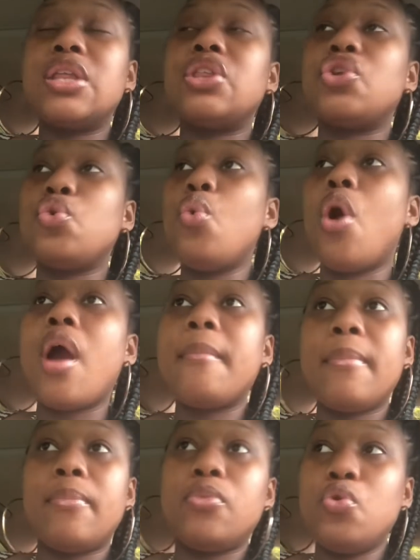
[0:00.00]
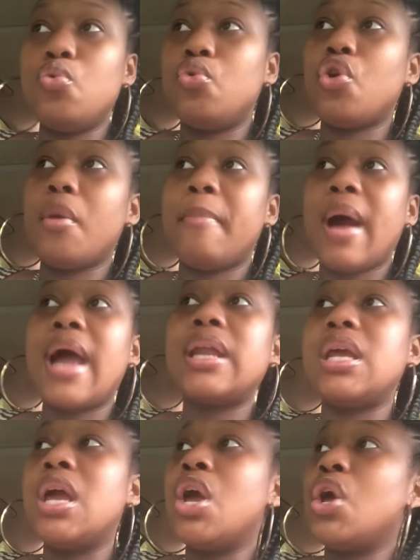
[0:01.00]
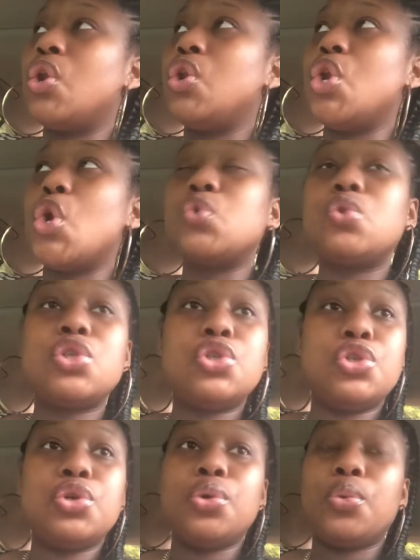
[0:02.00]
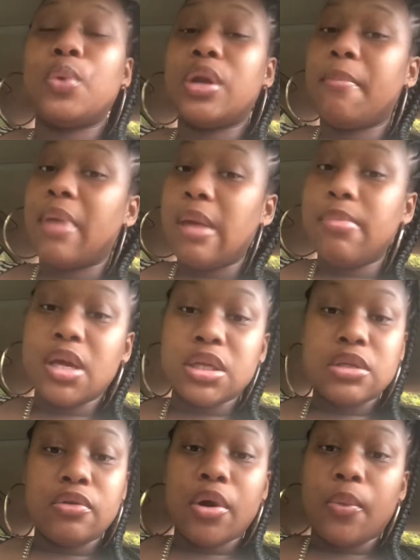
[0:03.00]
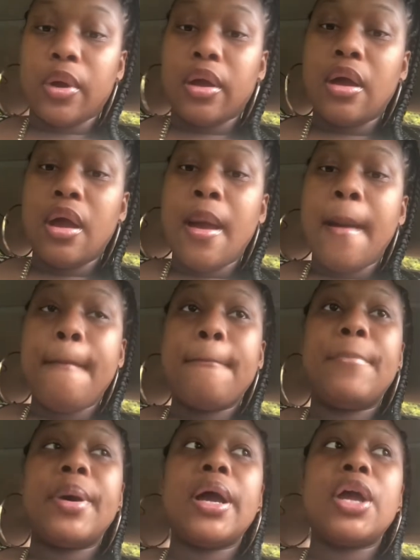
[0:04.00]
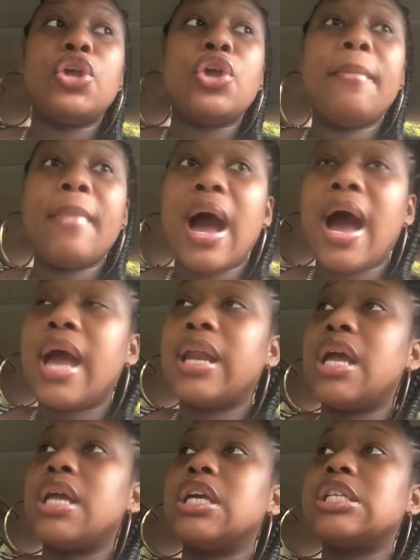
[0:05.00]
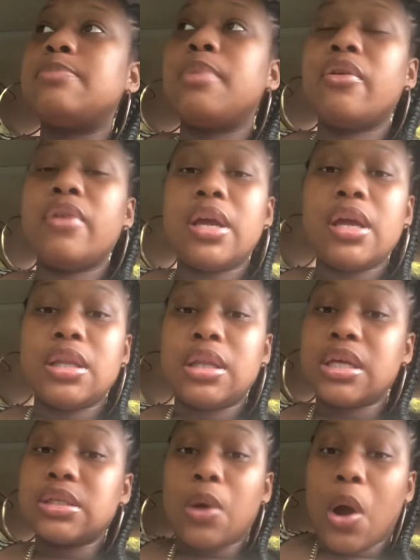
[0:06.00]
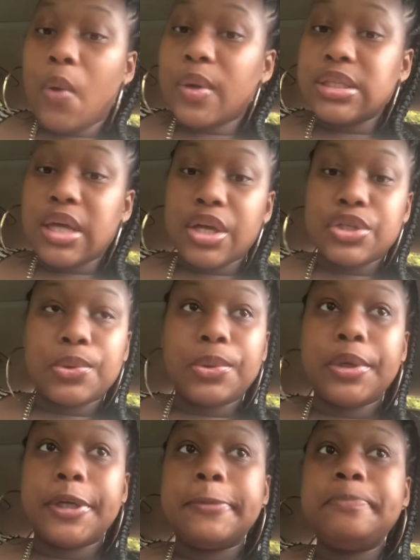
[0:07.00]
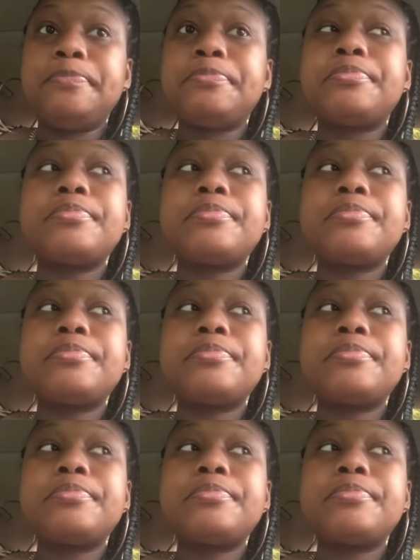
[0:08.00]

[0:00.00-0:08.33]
your body knows what to do when a baby is growing, but your mind and your spirit doesn't always catch on.